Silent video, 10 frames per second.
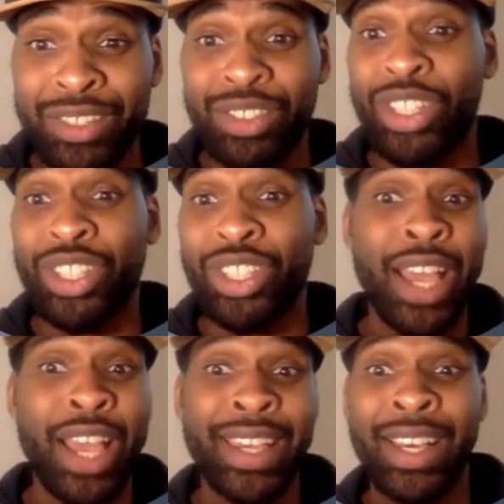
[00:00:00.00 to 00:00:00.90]
such as
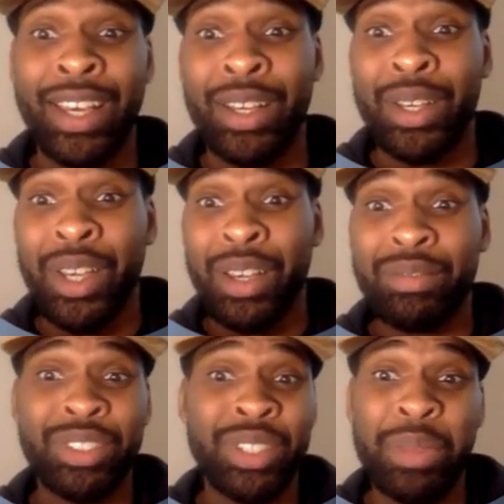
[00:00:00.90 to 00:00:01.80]
like
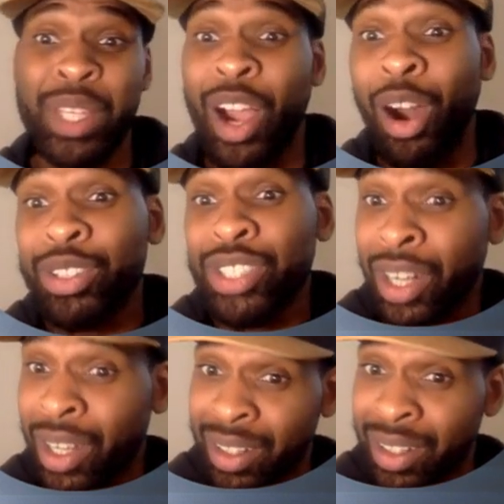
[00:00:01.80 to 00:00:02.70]
something
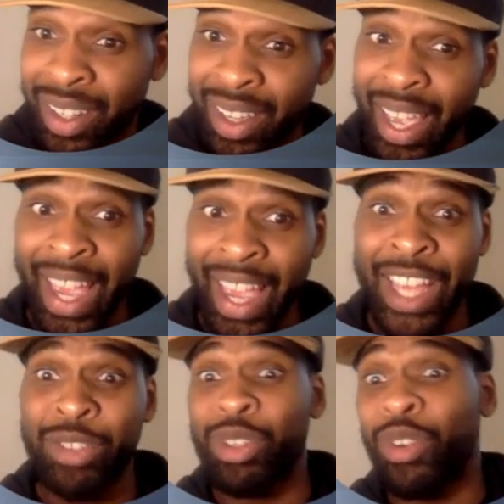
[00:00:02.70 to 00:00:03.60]
alter,
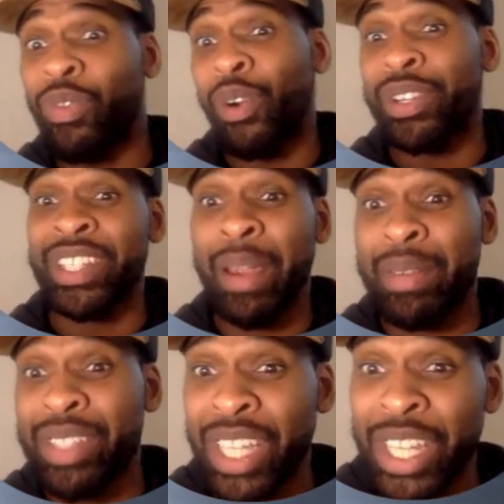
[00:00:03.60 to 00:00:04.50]
and you do 14
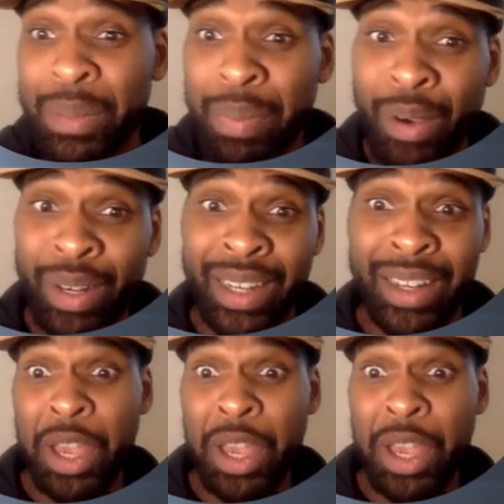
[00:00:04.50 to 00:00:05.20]
damage to each opponent.